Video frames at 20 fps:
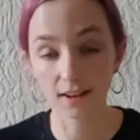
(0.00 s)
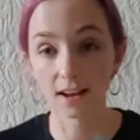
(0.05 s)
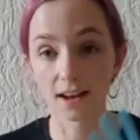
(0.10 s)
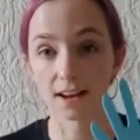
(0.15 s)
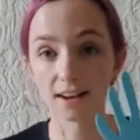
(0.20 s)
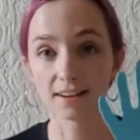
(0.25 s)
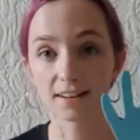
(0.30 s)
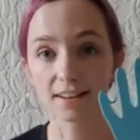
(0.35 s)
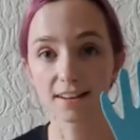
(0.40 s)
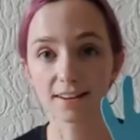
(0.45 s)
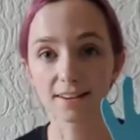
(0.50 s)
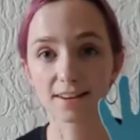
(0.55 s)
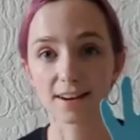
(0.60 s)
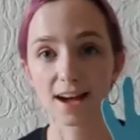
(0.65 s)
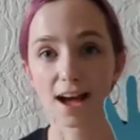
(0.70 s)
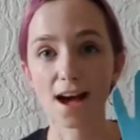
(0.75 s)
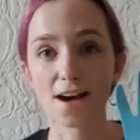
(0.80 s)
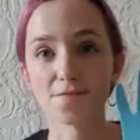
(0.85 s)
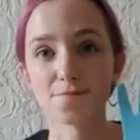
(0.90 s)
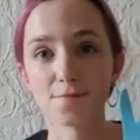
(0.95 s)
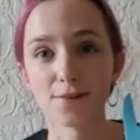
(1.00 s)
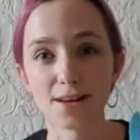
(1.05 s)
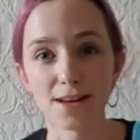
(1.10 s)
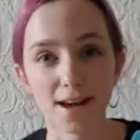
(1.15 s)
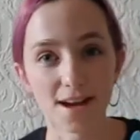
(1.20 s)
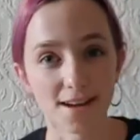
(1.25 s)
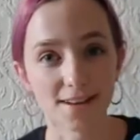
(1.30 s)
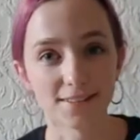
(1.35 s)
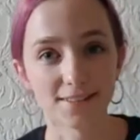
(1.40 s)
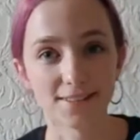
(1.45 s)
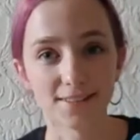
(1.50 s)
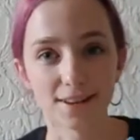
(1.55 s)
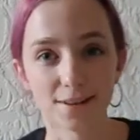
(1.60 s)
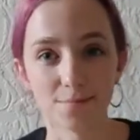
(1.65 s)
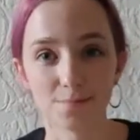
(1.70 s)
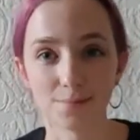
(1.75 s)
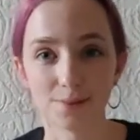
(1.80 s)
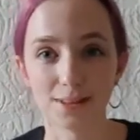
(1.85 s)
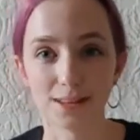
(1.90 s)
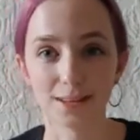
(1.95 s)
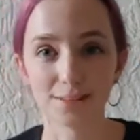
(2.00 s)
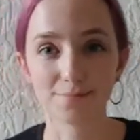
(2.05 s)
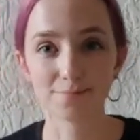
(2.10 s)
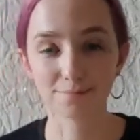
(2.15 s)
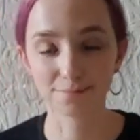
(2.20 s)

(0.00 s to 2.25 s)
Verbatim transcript: And here I have my hand template.